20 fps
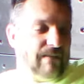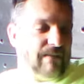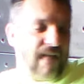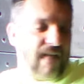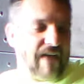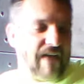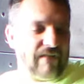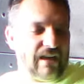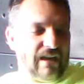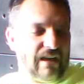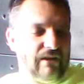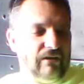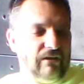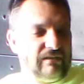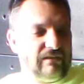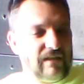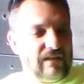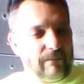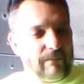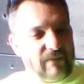but I haven't got it
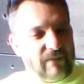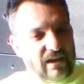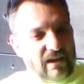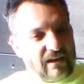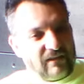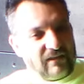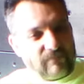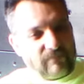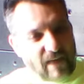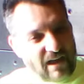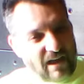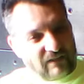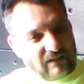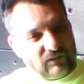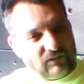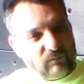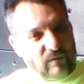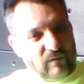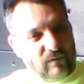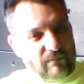hooked up yet because my
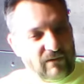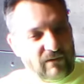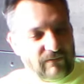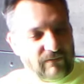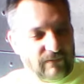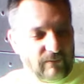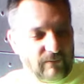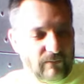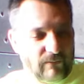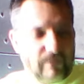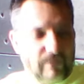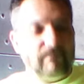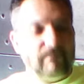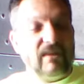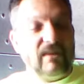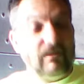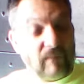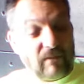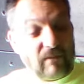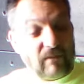house is
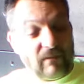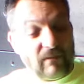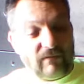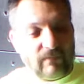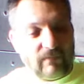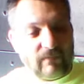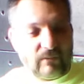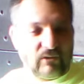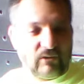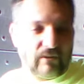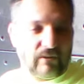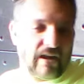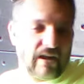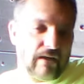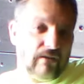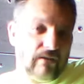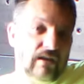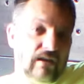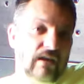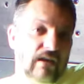being rebuilt from a
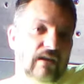tornado.